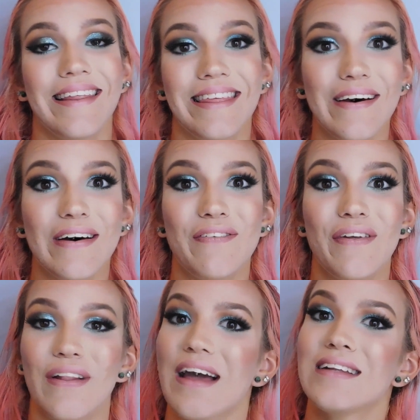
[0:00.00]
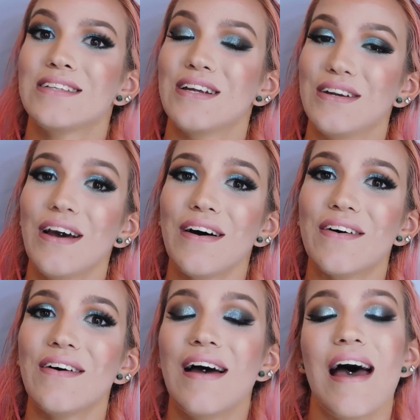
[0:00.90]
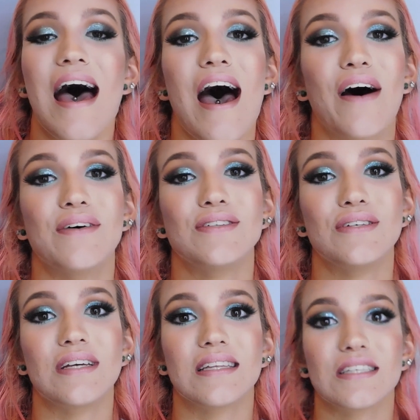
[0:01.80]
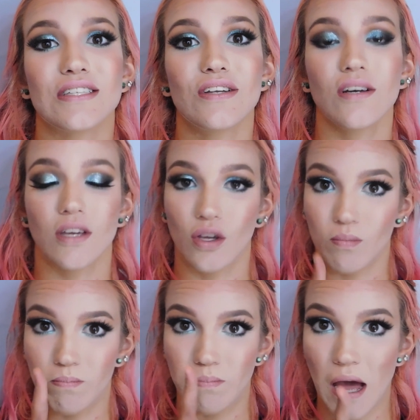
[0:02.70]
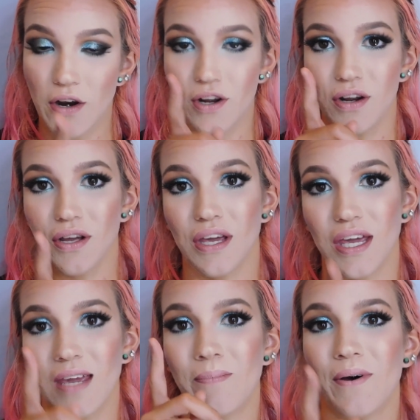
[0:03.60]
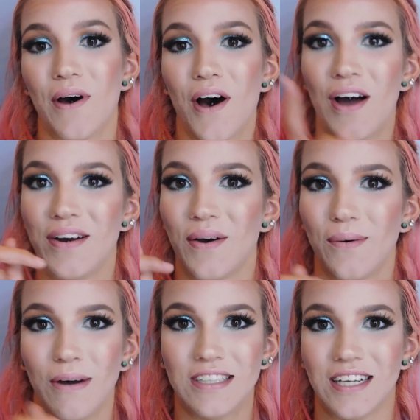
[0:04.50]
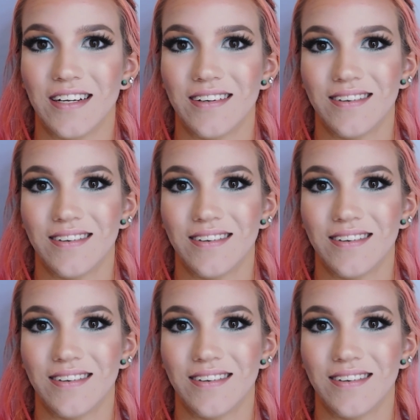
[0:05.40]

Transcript: So if you'd like to know how to get this look, you better keep on watching.